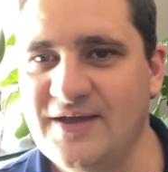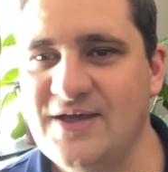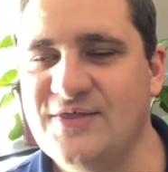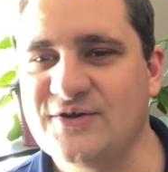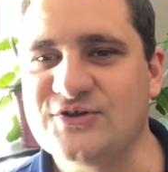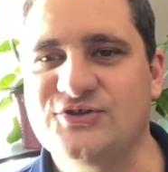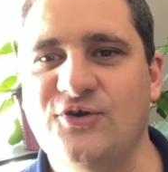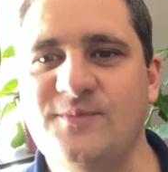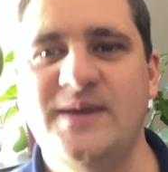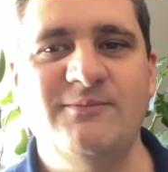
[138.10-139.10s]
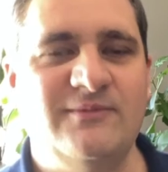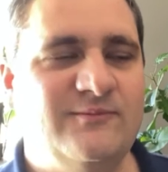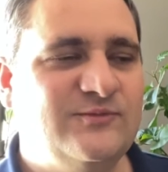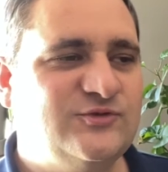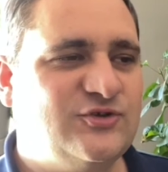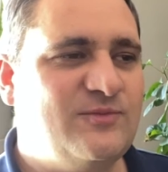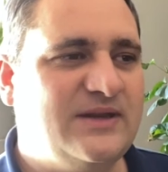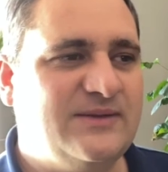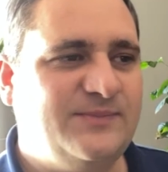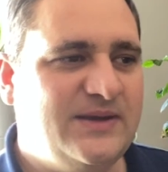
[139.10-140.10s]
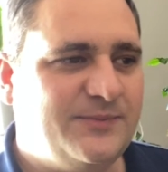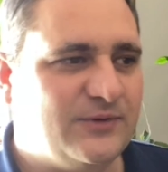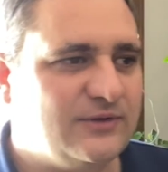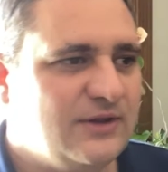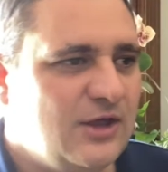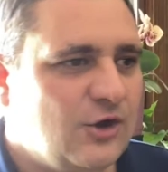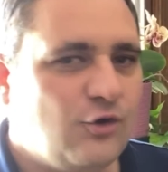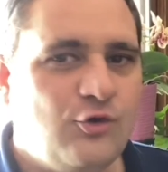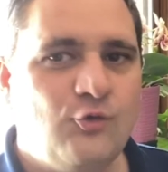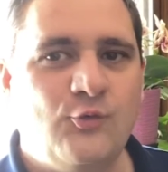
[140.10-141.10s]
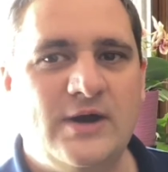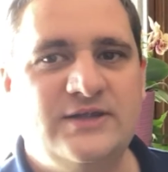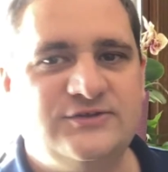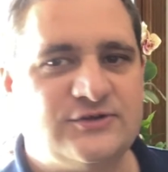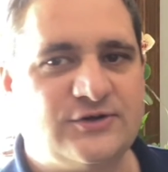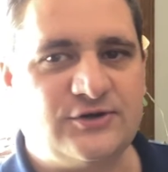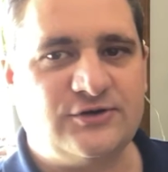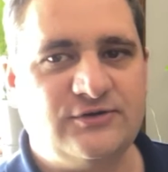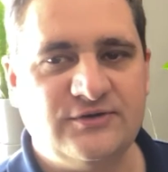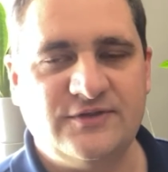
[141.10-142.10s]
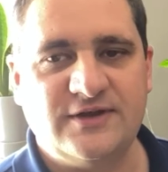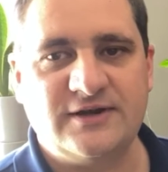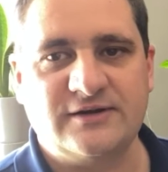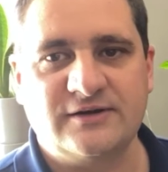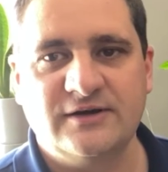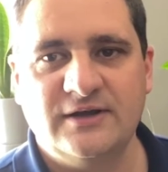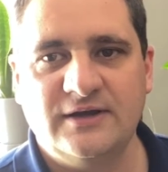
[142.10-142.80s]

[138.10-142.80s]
There are so many people who want to earn their